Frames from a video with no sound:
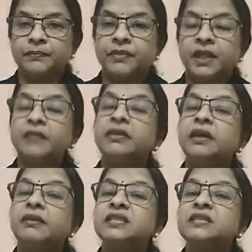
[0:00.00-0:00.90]
and the
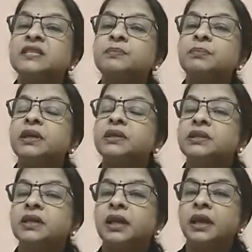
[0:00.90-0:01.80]
respect
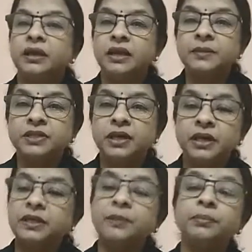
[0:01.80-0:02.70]
and
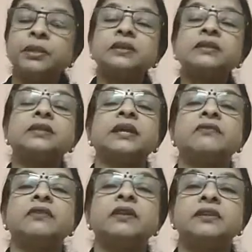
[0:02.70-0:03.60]
acceptance that
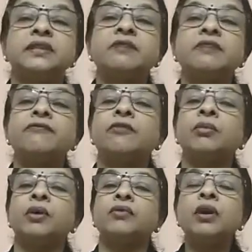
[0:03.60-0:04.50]
we receive from
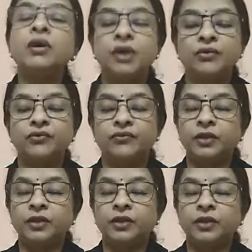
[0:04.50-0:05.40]
our
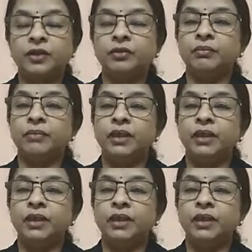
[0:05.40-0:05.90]
fellow mates.